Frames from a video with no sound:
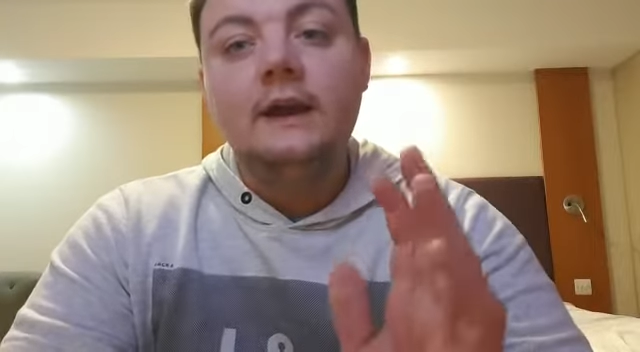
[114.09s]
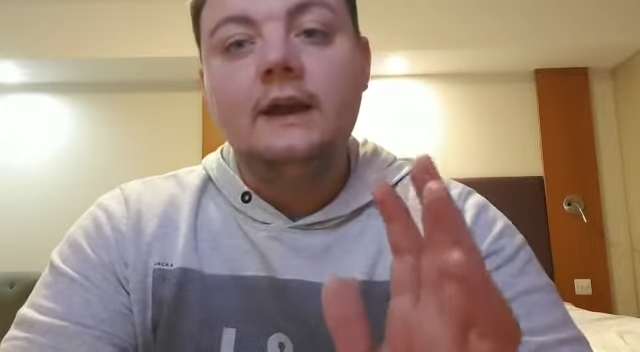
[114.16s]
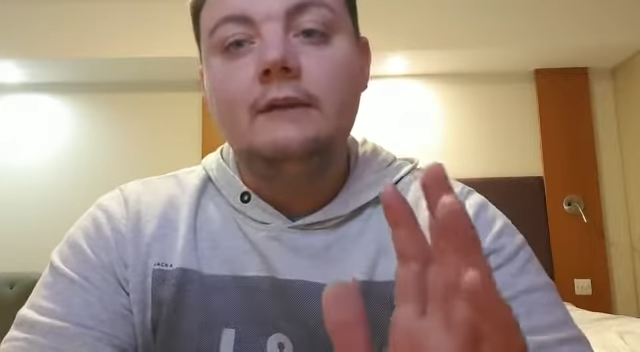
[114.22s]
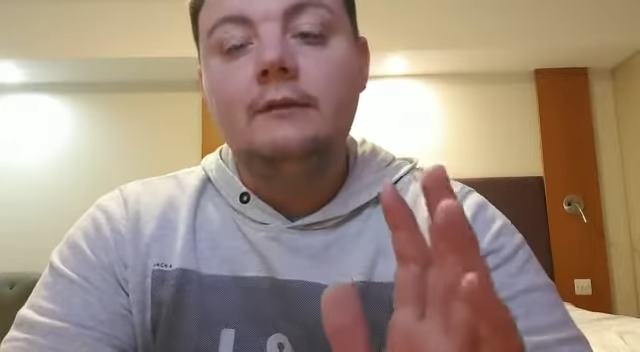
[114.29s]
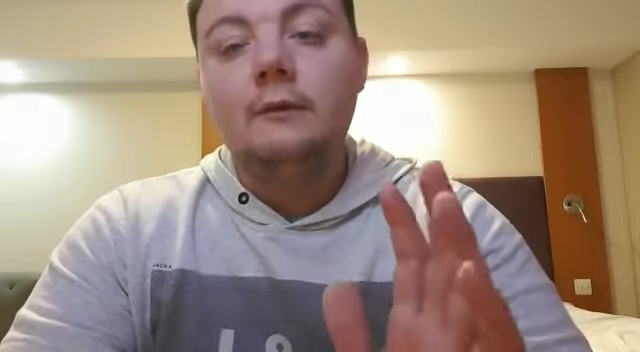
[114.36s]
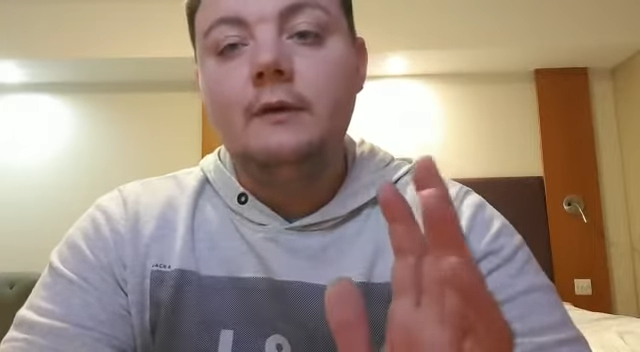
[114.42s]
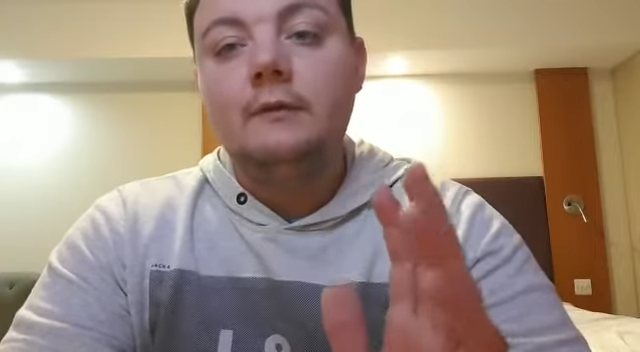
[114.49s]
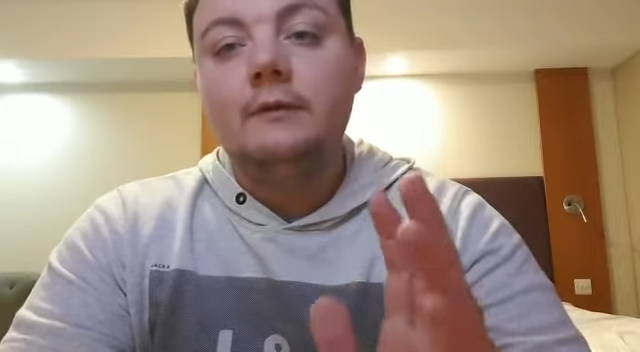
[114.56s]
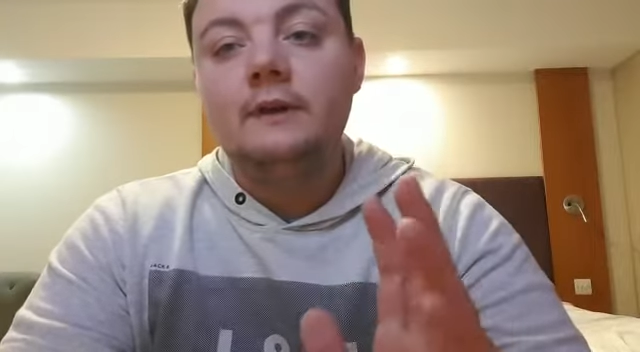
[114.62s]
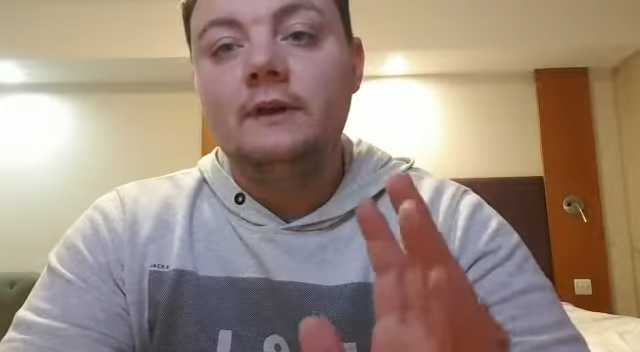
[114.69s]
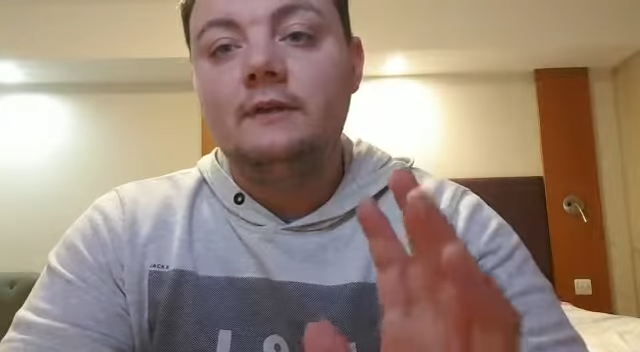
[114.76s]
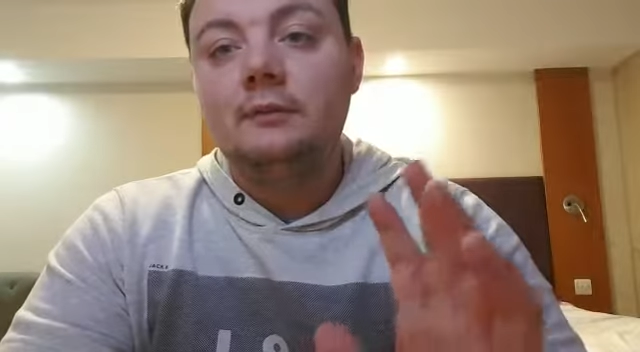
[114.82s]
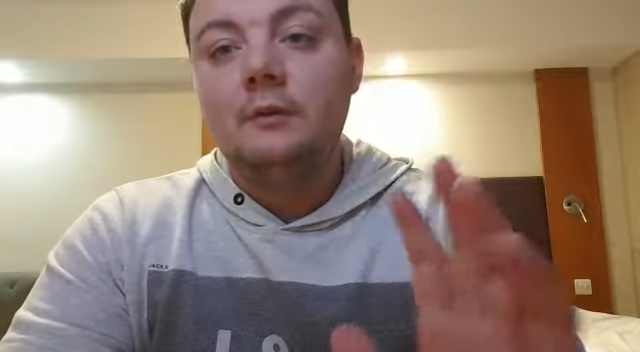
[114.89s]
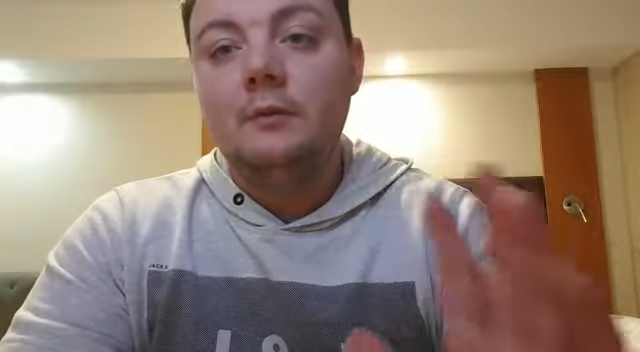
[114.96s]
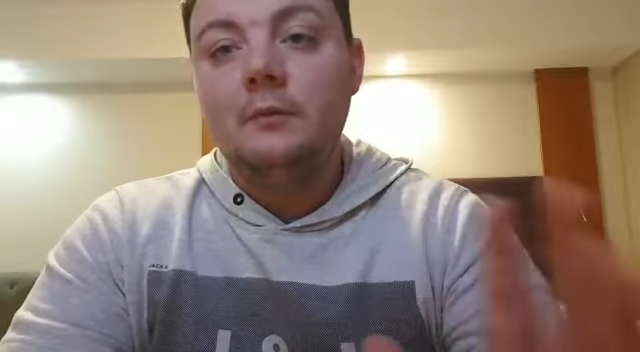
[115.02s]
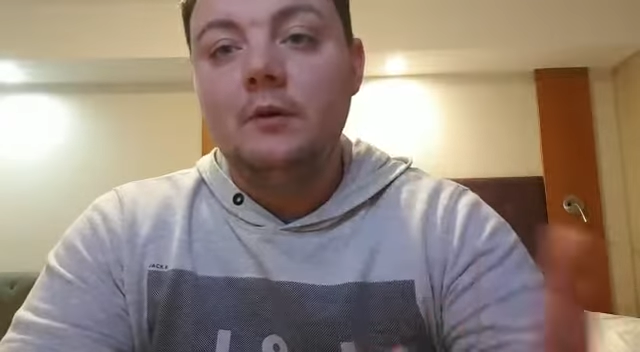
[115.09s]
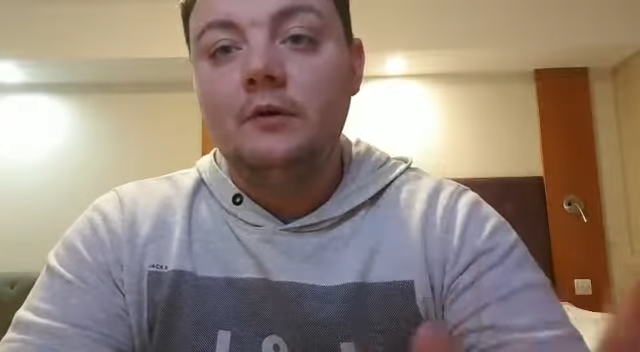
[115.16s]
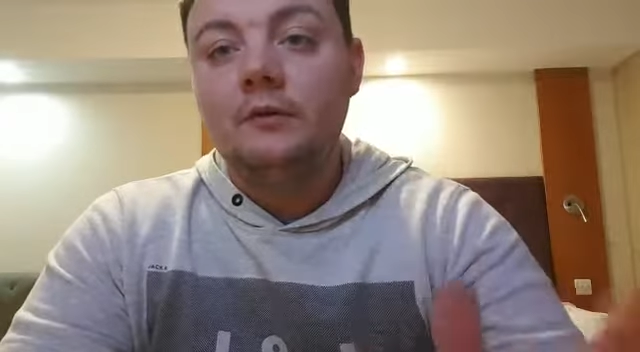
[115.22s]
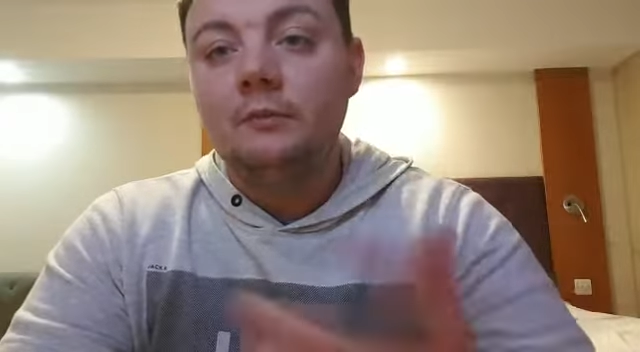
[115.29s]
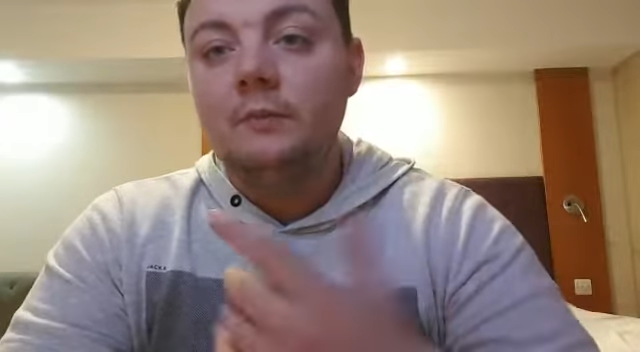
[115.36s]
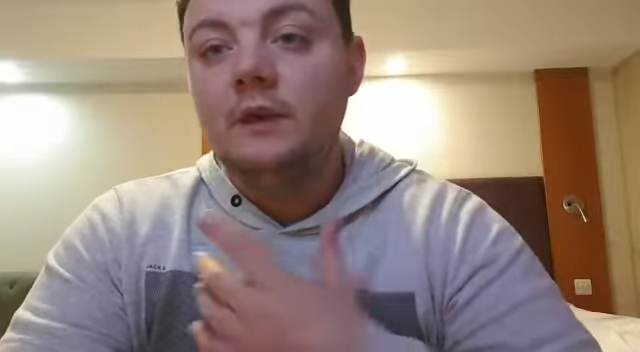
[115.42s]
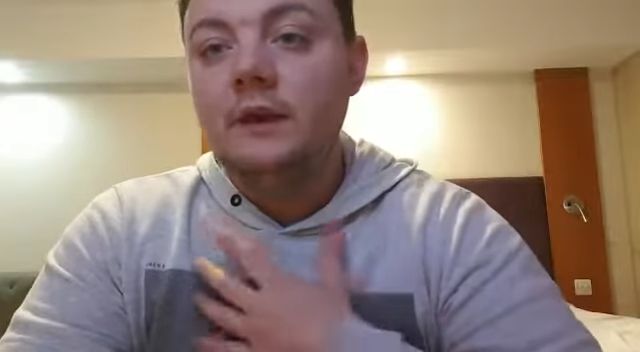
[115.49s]
If you ever need to
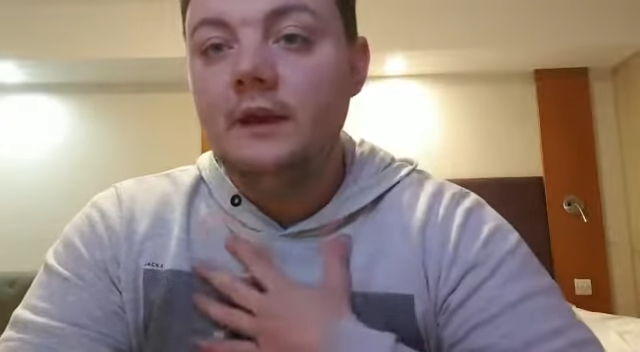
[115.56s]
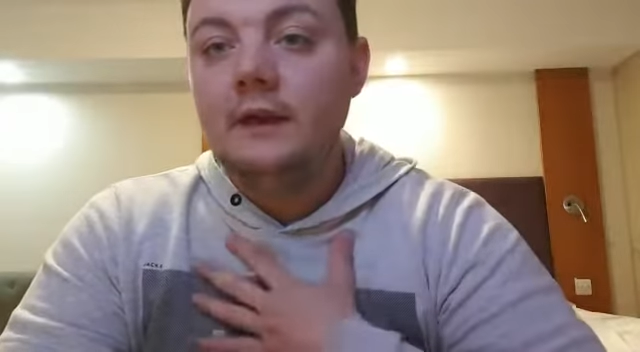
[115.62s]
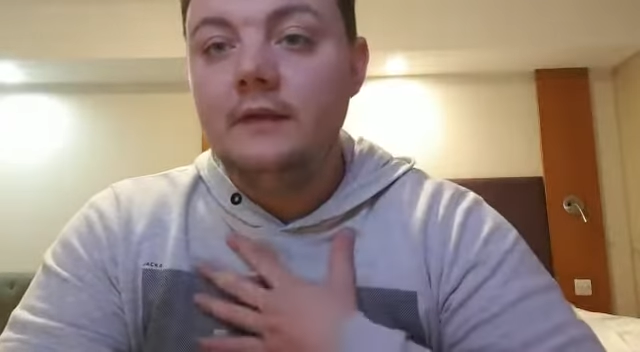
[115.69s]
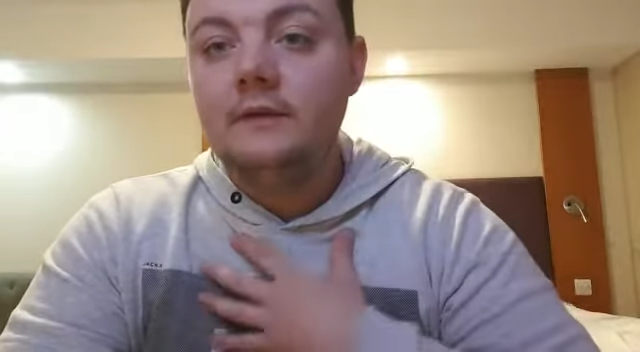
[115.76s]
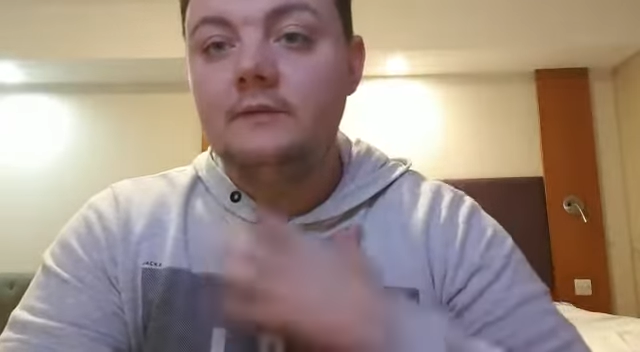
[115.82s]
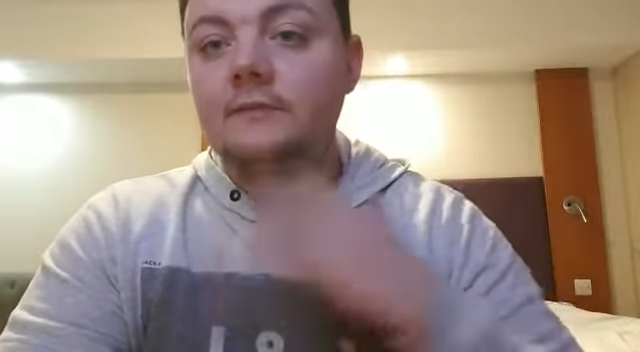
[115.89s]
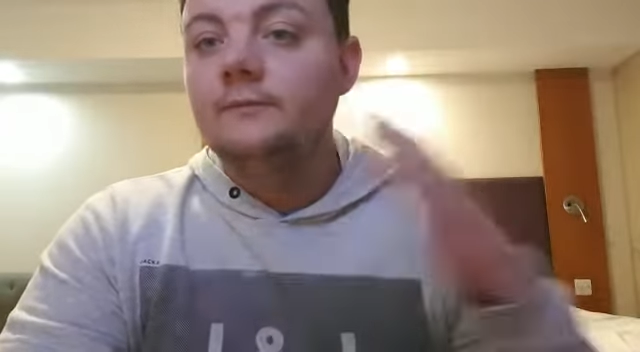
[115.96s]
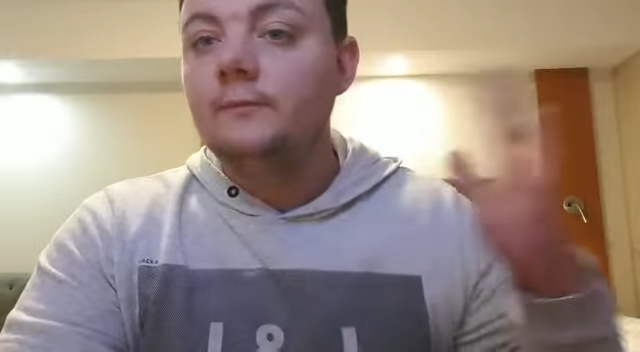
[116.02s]
inbox me